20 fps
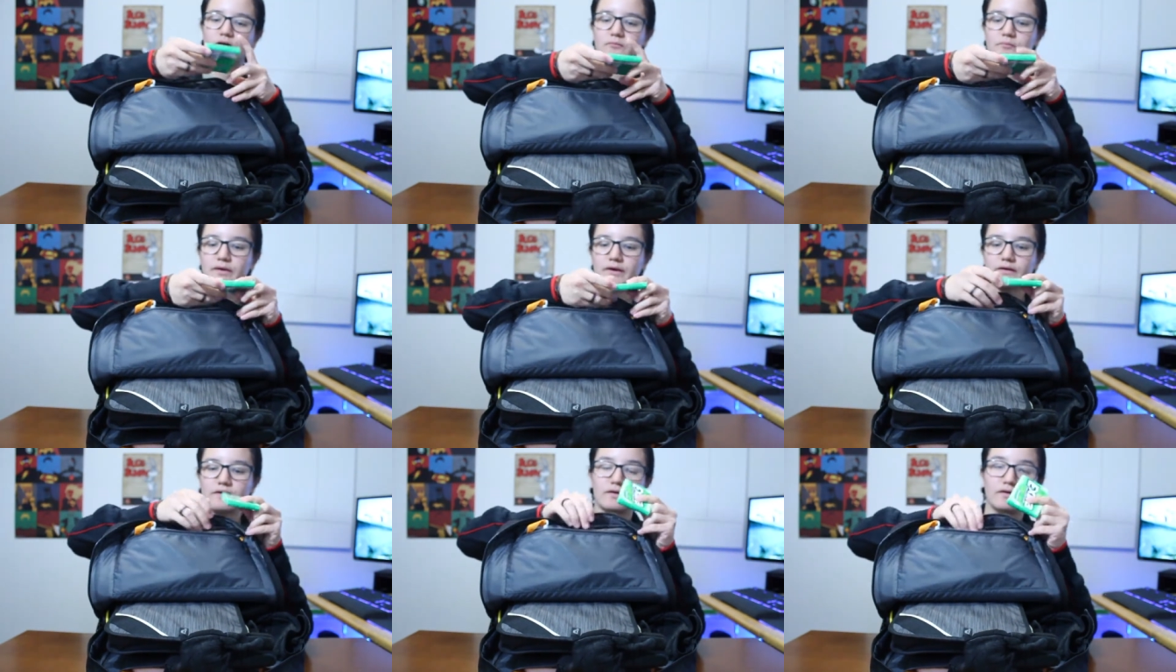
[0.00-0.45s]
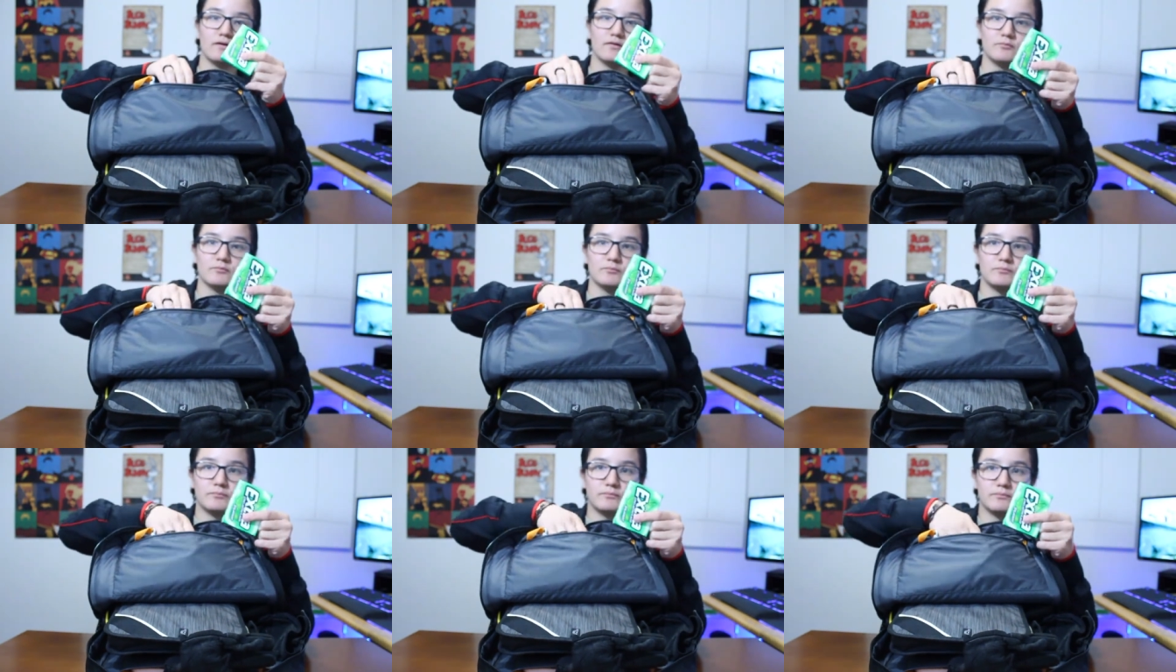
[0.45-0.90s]
Pack of gum,
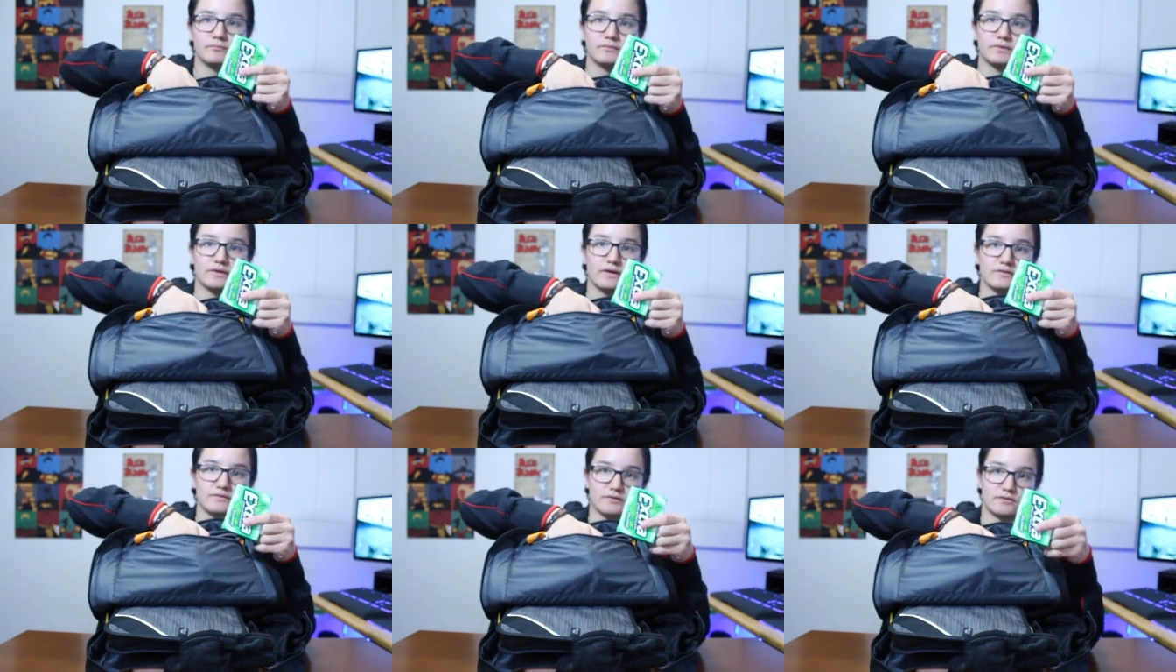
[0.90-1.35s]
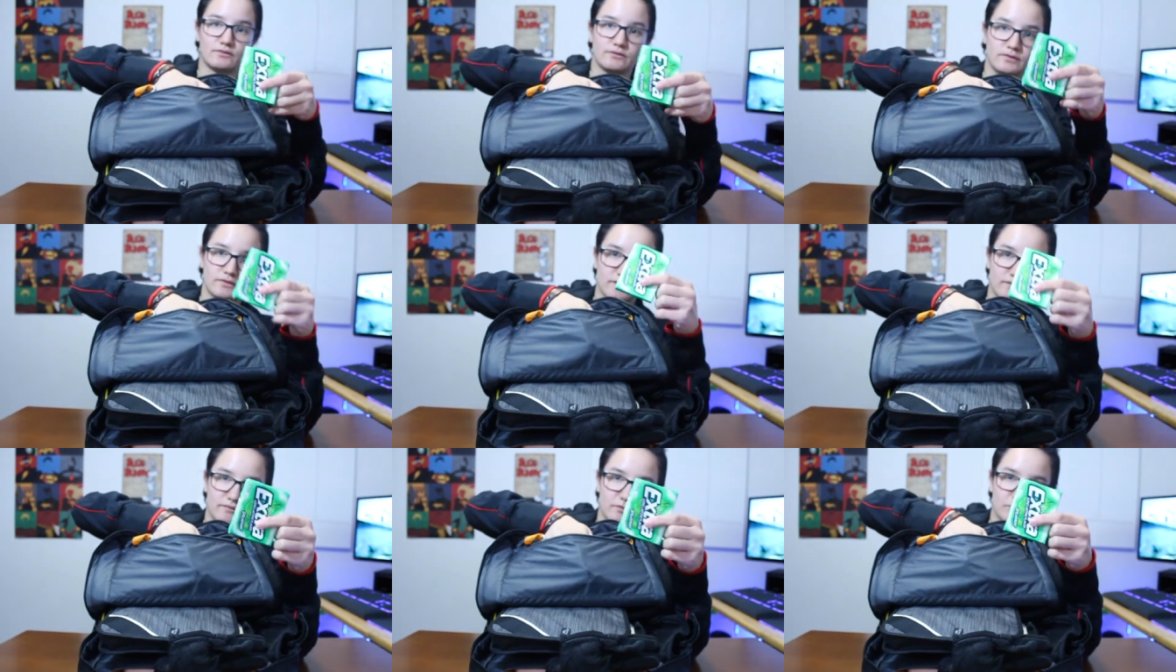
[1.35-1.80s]
in case I don't
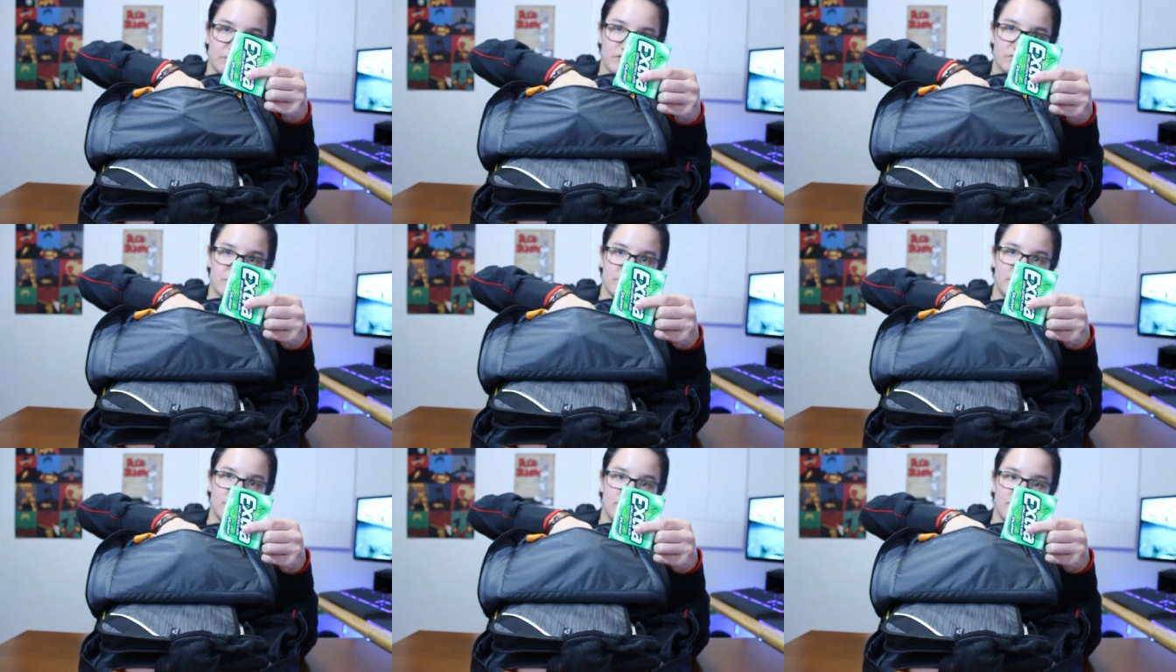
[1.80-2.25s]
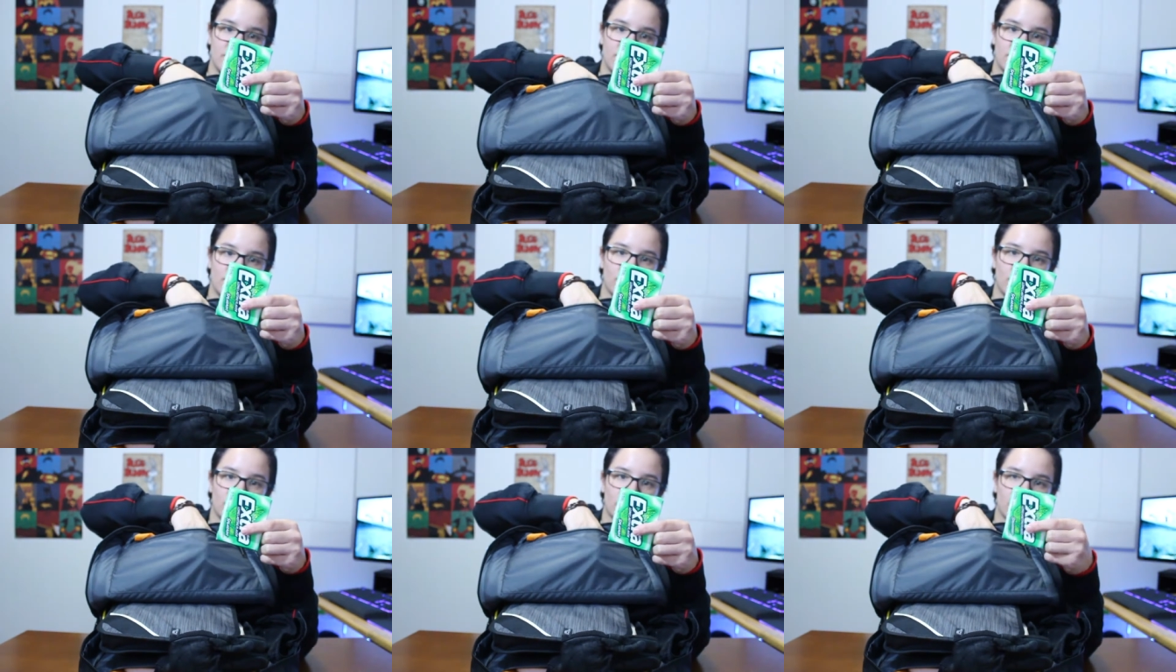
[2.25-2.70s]
get time to brush my
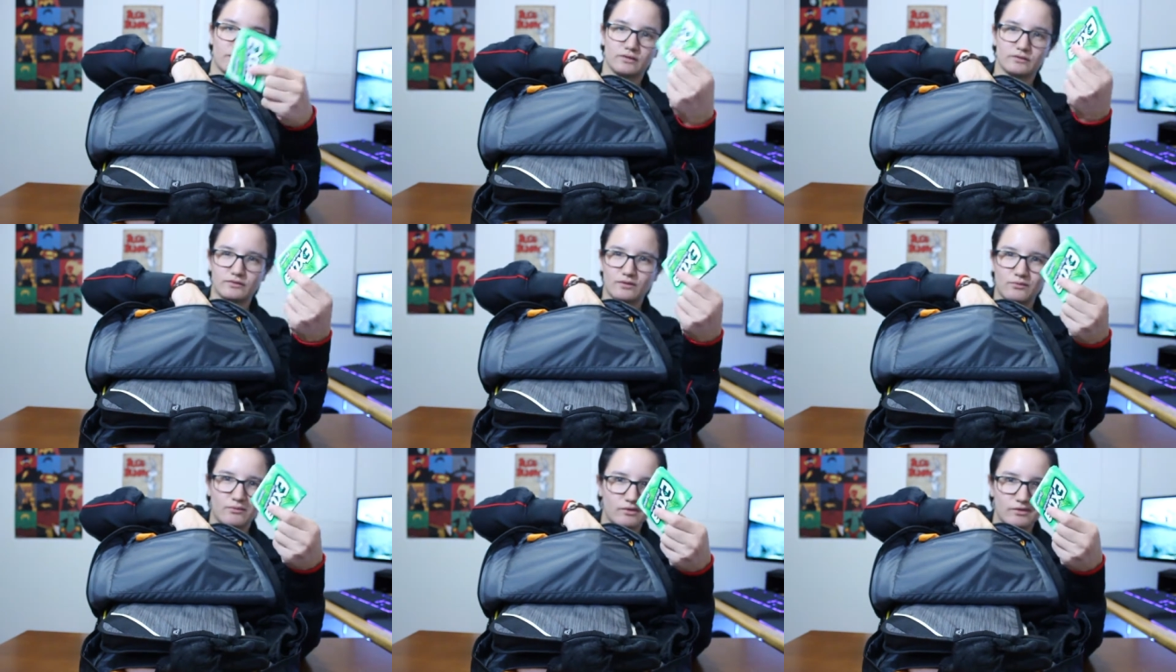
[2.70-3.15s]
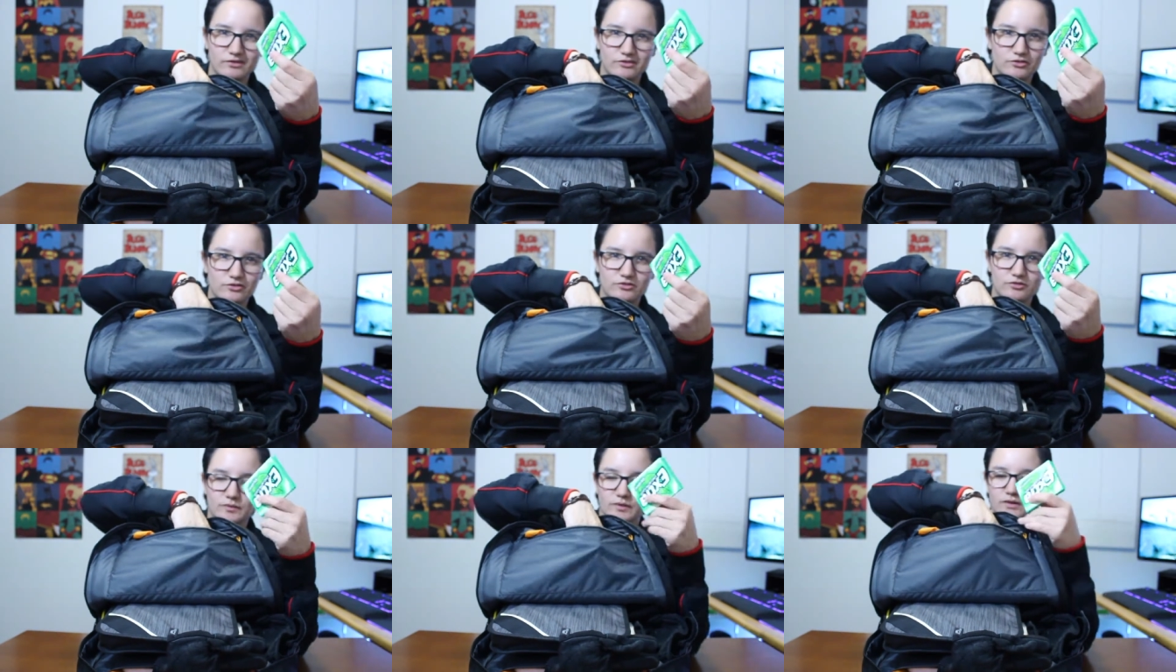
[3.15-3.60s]
teeth or because I want to
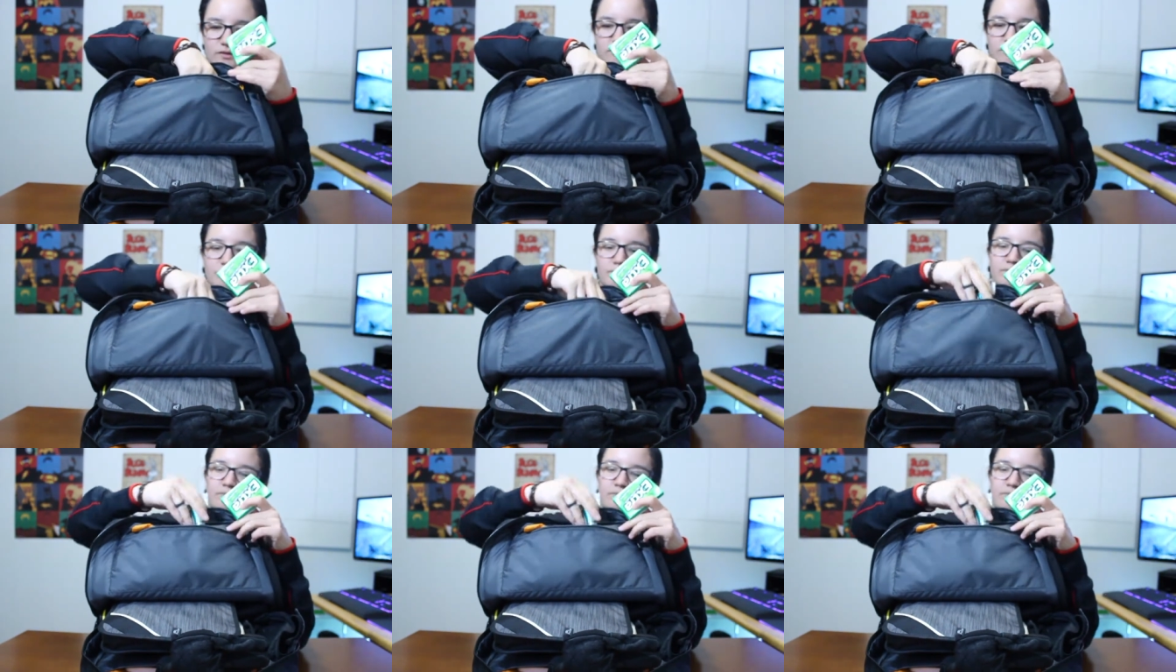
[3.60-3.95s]
chew some gum.